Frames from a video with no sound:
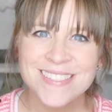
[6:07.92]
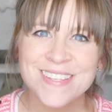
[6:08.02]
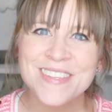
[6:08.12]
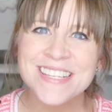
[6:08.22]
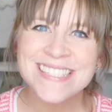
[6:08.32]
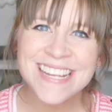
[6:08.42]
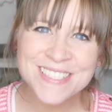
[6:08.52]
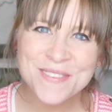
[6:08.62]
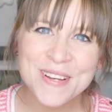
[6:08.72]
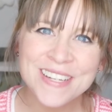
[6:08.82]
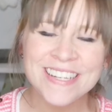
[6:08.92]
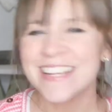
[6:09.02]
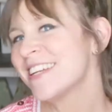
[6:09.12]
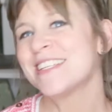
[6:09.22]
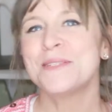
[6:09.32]
So this next one
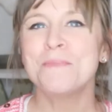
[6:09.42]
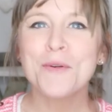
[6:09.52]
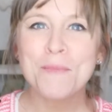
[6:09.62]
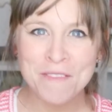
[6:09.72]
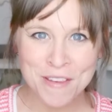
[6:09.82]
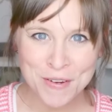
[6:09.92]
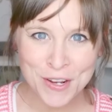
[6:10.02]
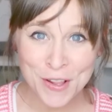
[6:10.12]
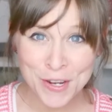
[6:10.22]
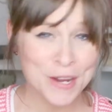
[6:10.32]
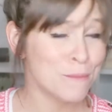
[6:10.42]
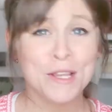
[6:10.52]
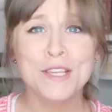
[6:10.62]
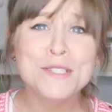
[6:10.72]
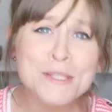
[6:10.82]
is both my favorite color and
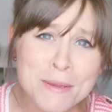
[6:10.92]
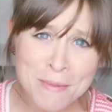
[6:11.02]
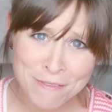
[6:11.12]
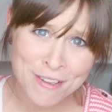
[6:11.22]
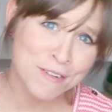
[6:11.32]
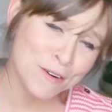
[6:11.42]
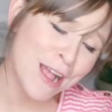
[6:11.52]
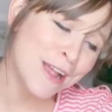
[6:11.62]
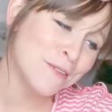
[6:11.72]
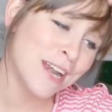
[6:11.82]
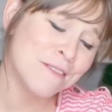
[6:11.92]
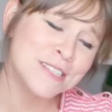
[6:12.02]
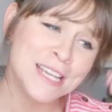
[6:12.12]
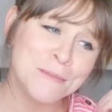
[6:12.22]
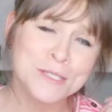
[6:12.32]
what used to be my favorite ride when I
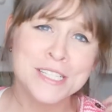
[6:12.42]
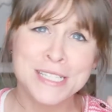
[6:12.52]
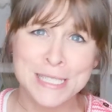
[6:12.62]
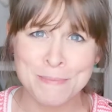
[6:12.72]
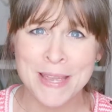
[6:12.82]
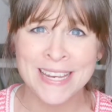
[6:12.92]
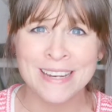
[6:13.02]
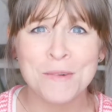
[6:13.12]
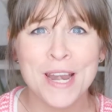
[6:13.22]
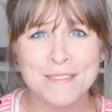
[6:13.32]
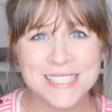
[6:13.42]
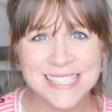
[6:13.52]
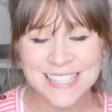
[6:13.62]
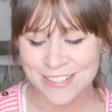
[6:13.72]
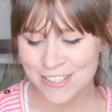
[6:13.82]
was able to spin when I was
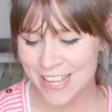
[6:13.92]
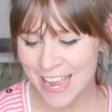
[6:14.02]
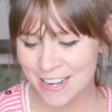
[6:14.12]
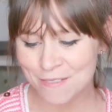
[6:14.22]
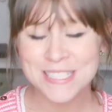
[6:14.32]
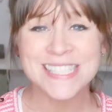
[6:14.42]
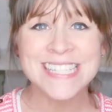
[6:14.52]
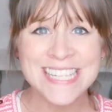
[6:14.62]
little, and it was the